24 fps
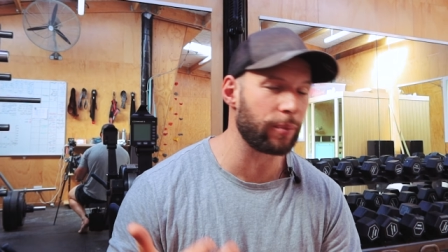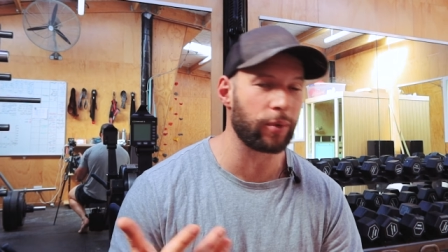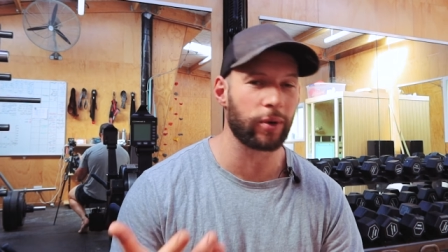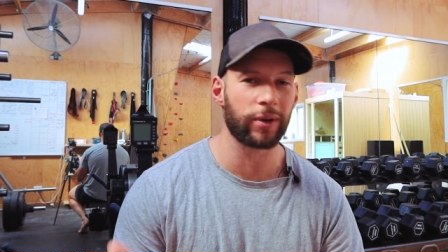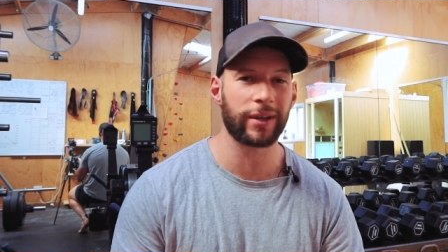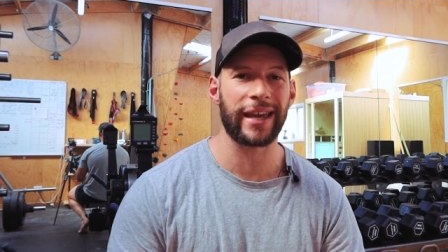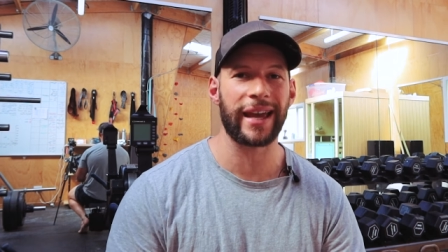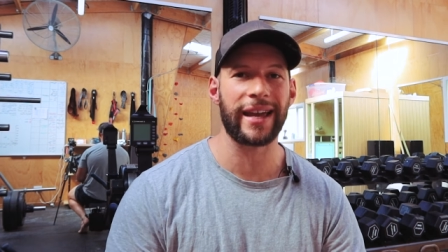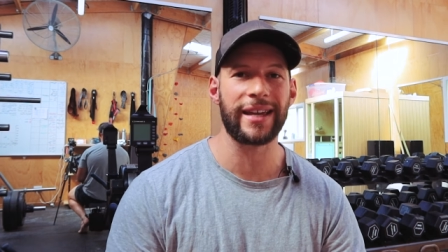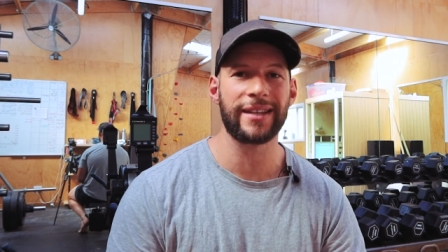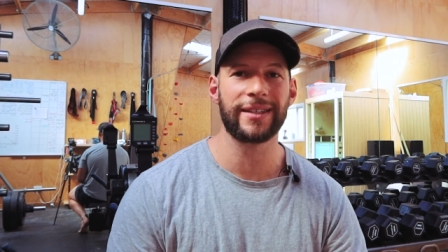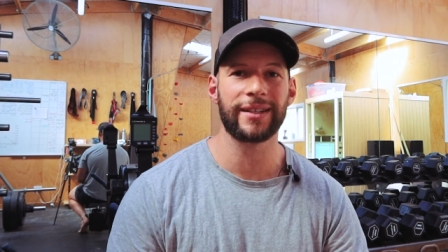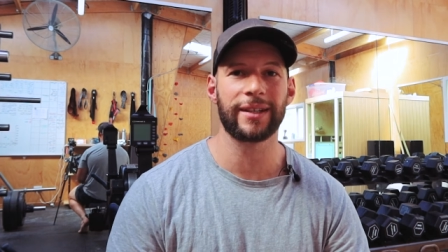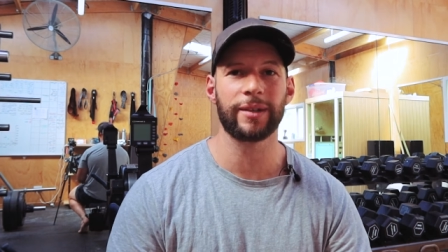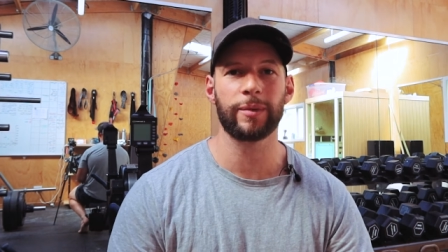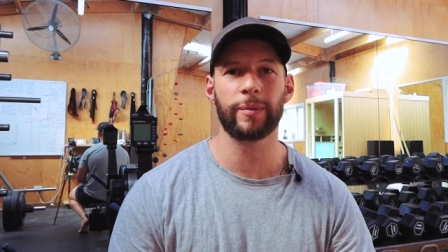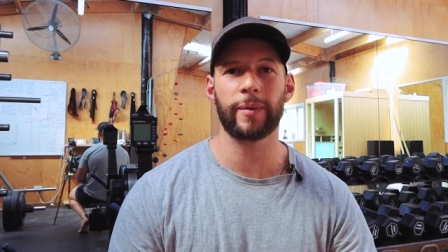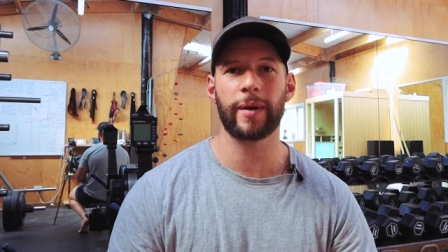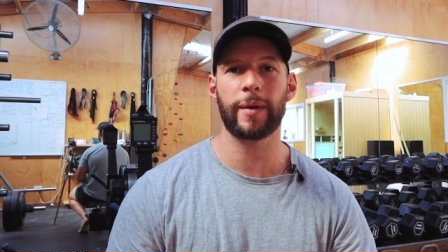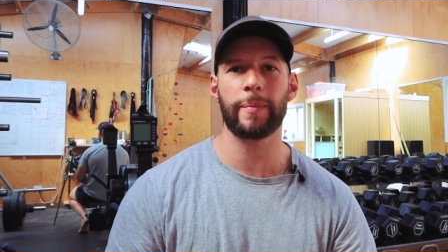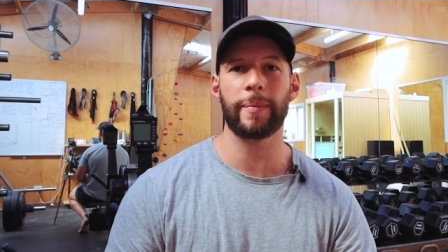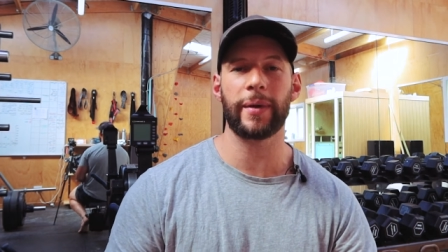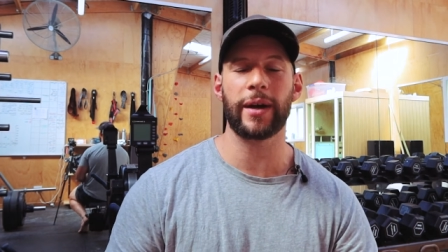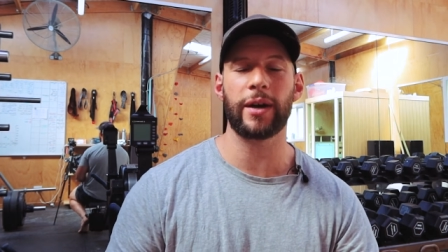more Ks under
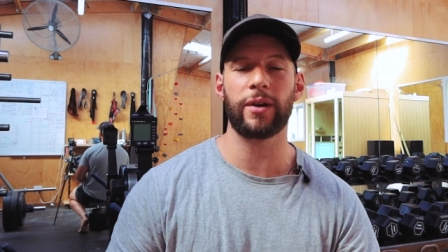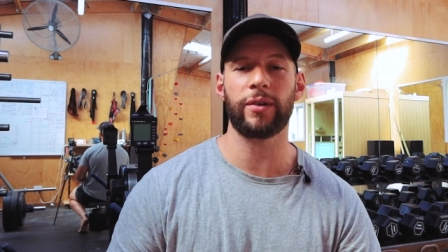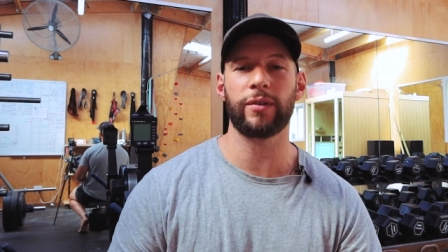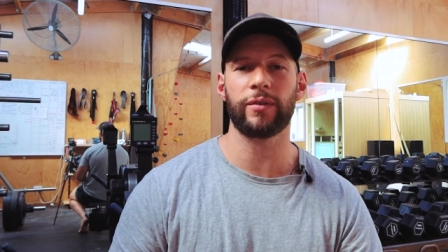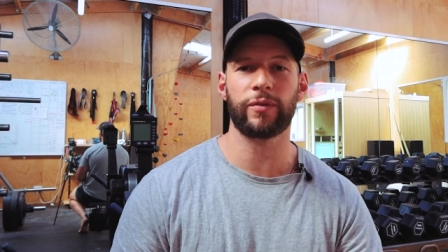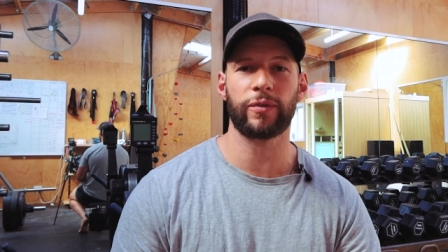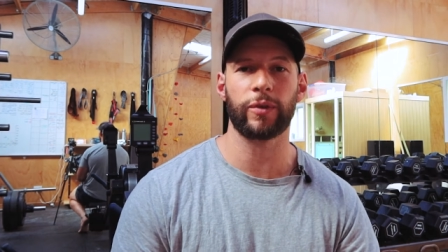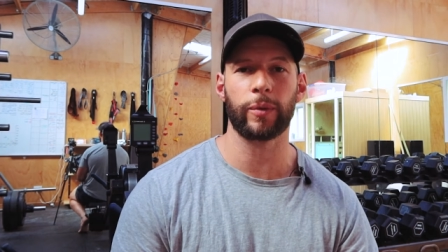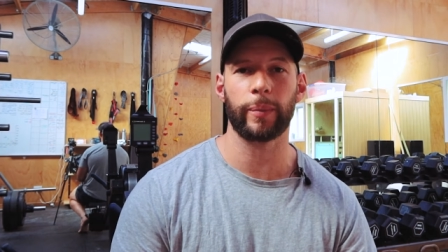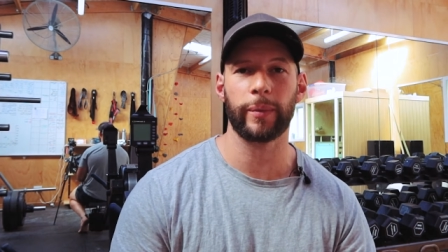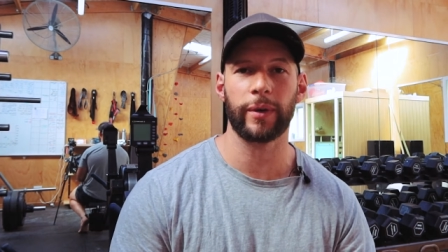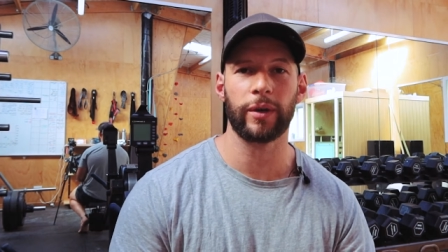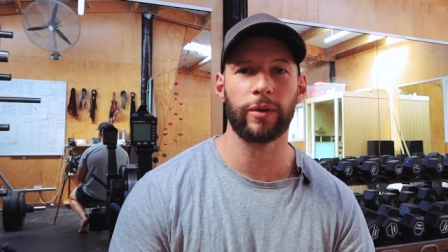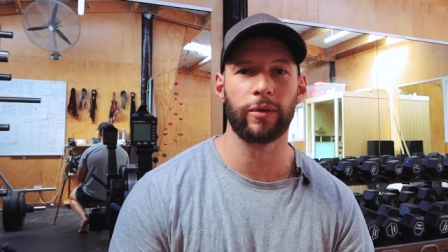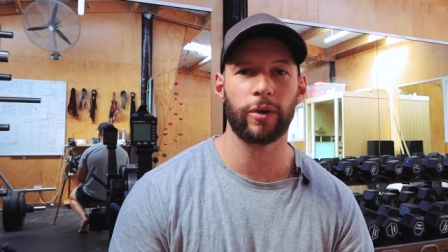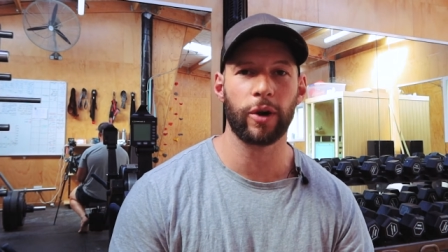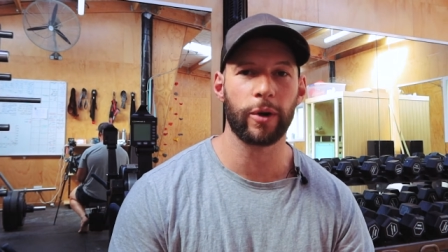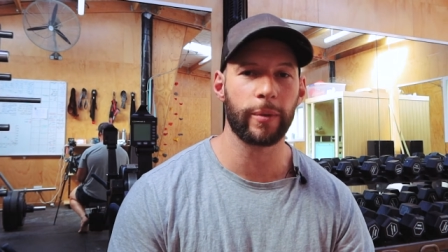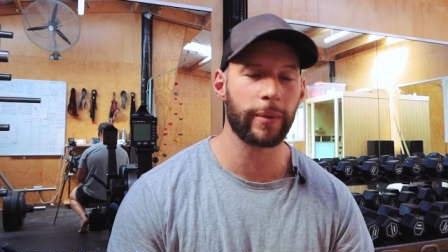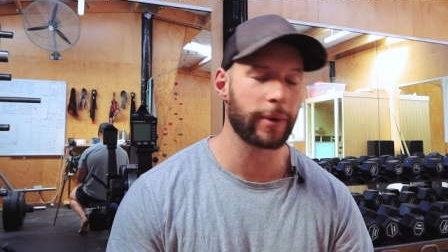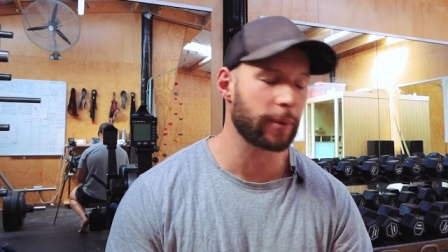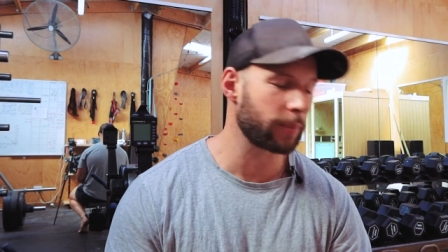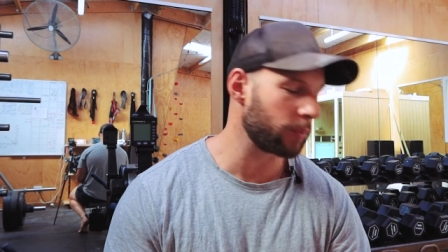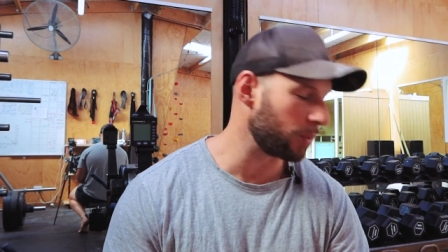my belt from an
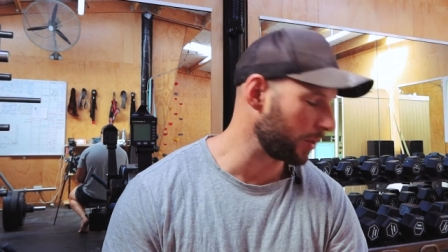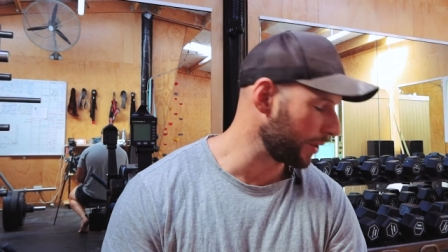aerobic